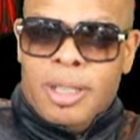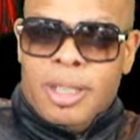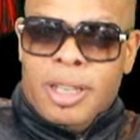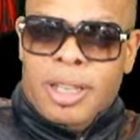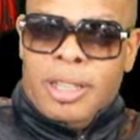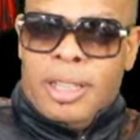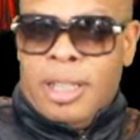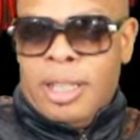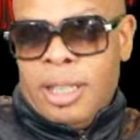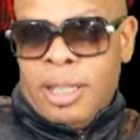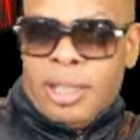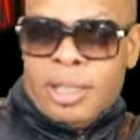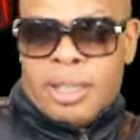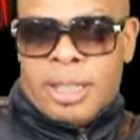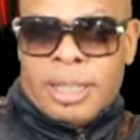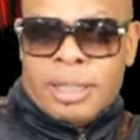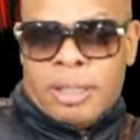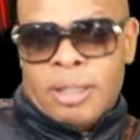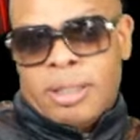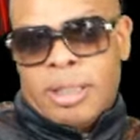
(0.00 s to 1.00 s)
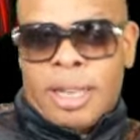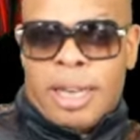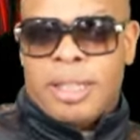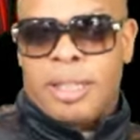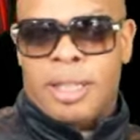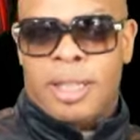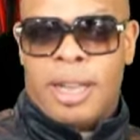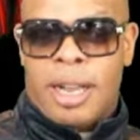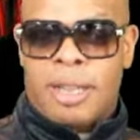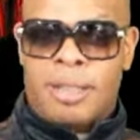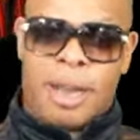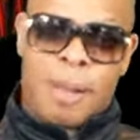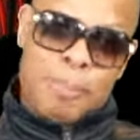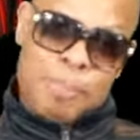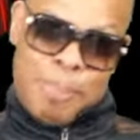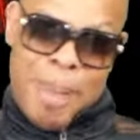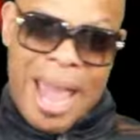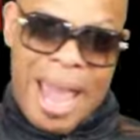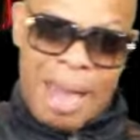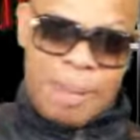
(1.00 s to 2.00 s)
And then he just like took the nice stick. I
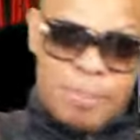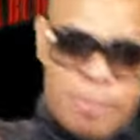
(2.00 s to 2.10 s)
was like,